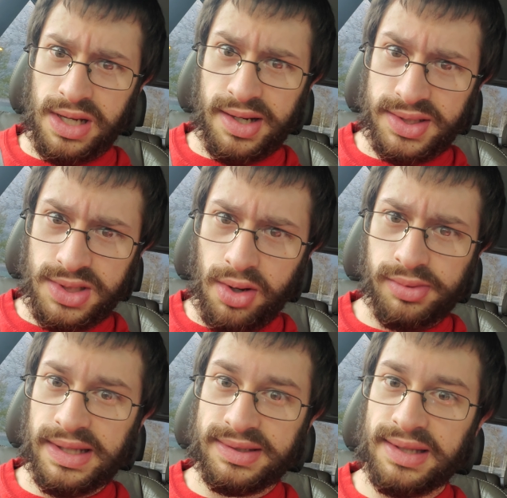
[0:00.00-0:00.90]
on its
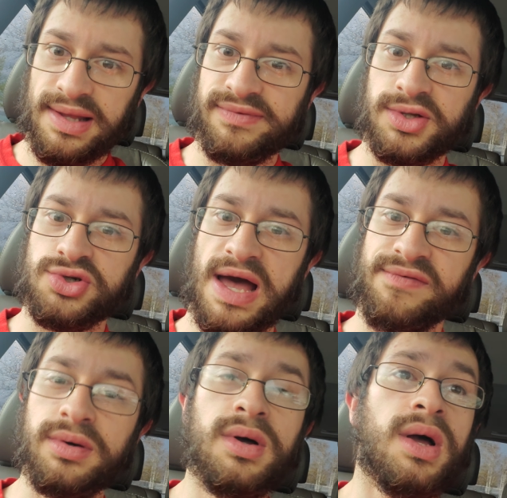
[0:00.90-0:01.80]
own. Like they love the
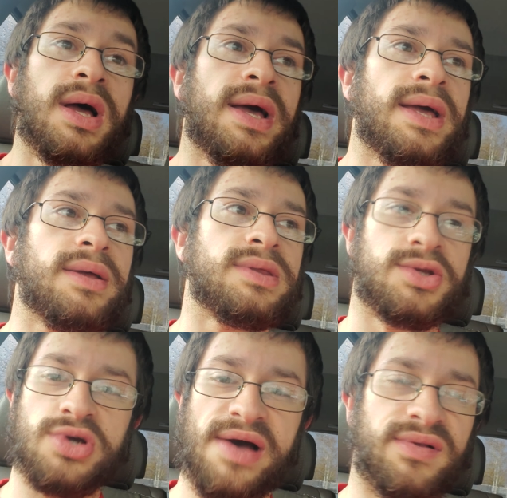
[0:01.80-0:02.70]
travel
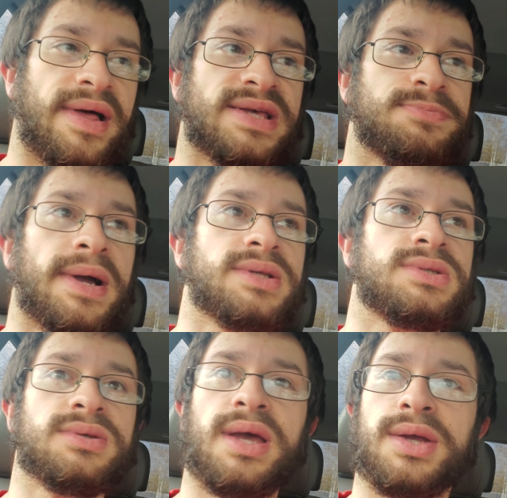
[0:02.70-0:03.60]

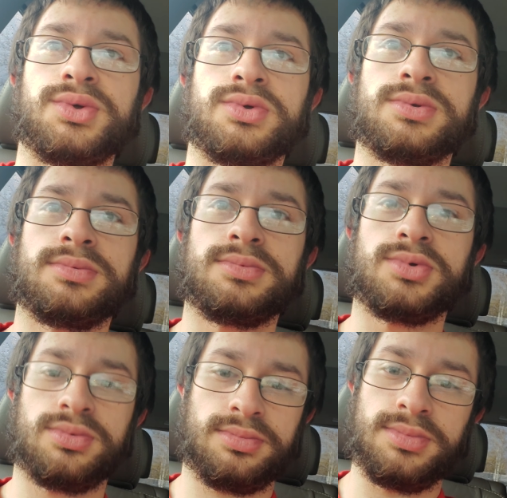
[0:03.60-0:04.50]
aspect, and
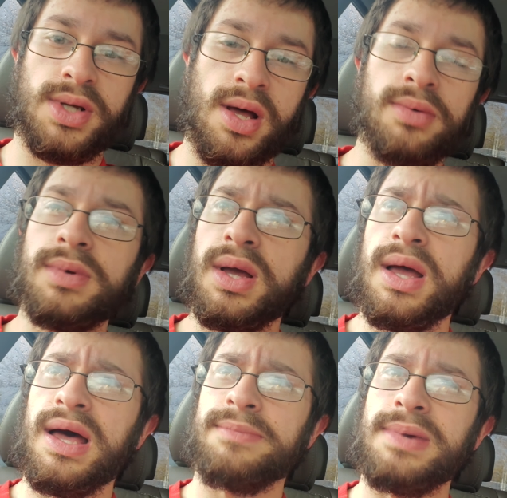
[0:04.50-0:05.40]

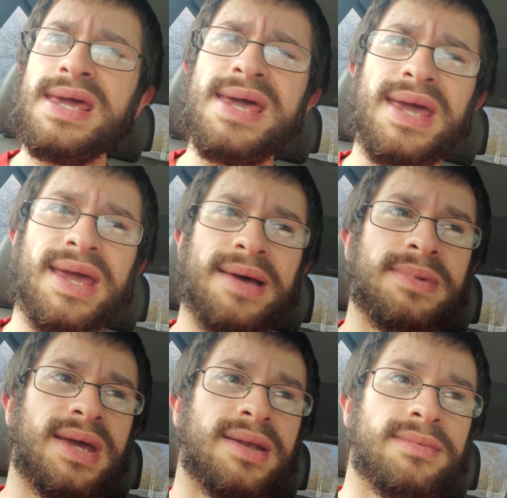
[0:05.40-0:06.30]
me, I
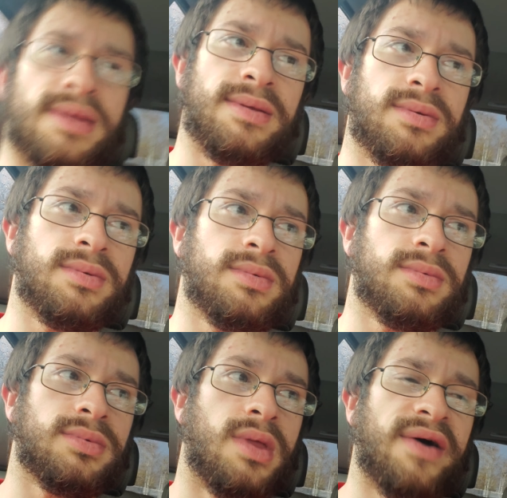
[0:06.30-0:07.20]
mean,
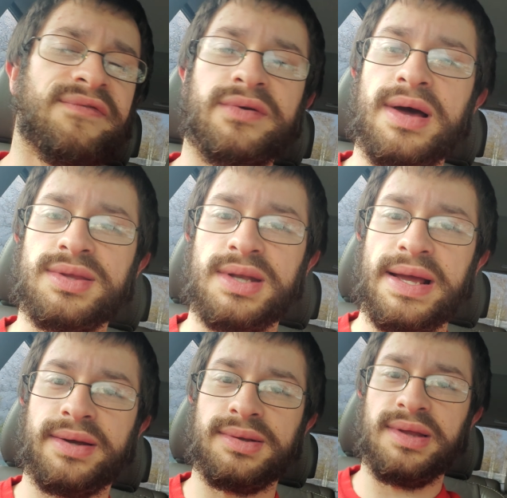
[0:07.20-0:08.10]
not for nothing.
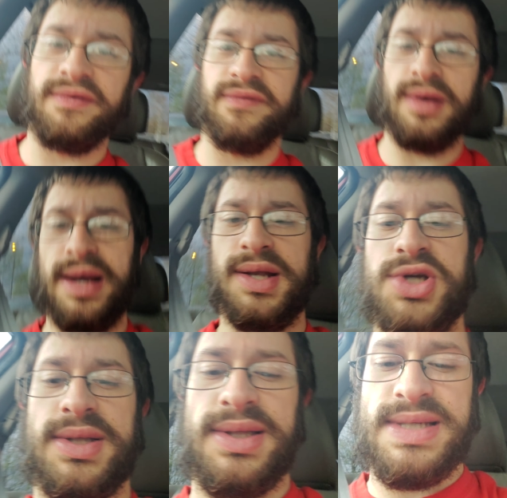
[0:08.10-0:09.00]
I could live. I gotta
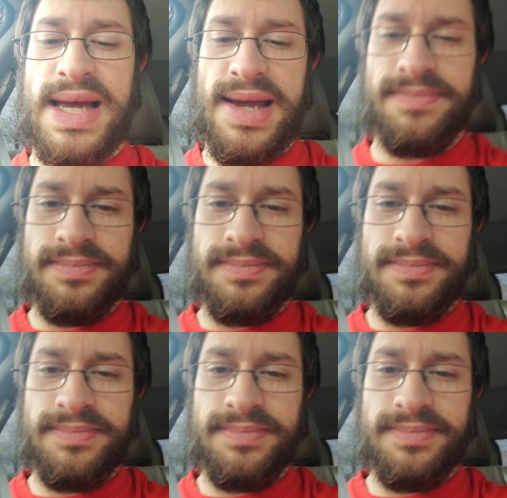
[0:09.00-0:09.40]
check the time.